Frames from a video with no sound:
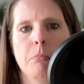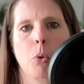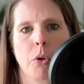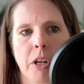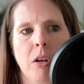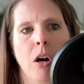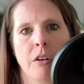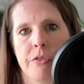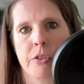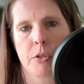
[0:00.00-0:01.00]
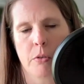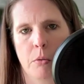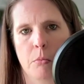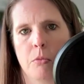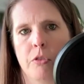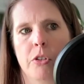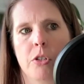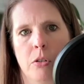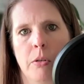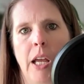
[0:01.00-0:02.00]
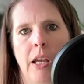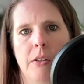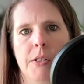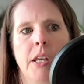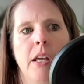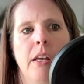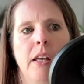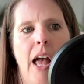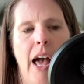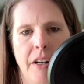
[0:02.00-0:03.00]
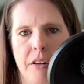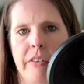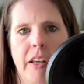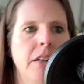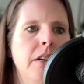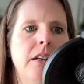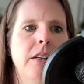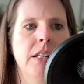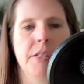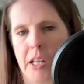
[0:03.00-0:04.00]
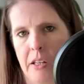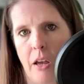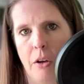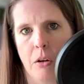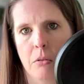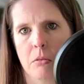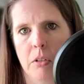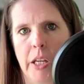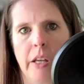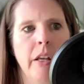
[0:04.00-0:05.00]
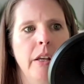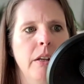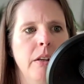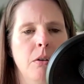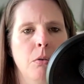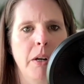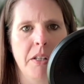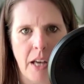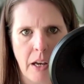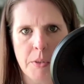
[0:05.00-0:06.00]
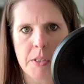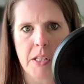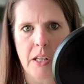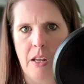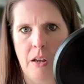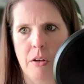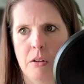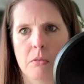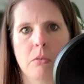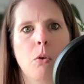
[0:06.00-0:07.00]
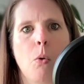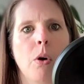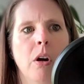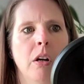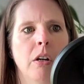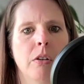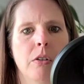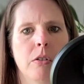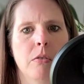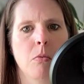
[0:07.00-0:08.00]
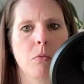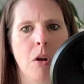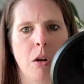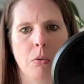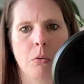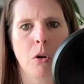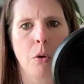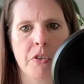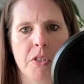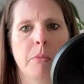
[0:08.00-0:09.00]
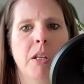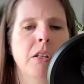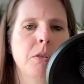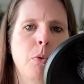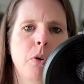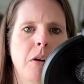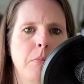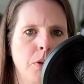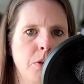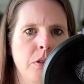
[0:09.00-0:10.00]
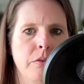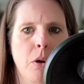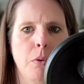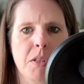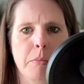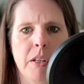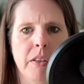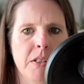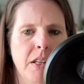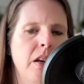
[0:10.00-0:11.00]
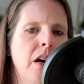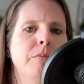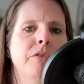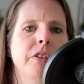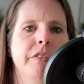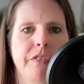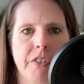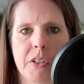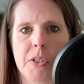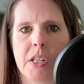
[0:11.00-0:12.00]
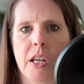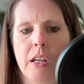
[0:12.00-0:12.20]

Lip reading: boring conference room for 2 days at an event in San Diego. Like, rent a house in San Diego, or, go for something that's more immersive. Go something that's like comfort first.